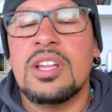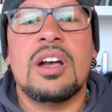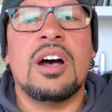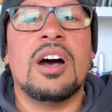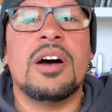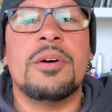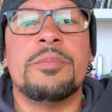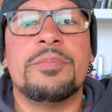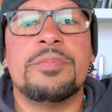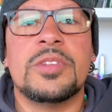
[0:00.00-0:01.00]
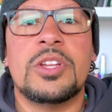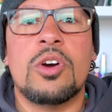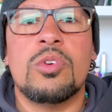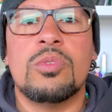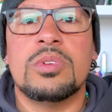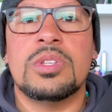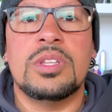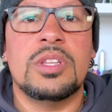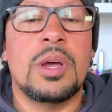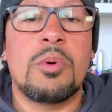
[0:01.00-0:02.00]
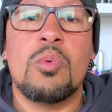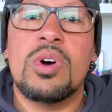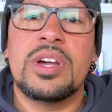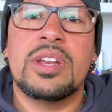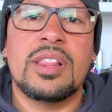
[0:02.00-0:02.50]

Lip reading: Number one,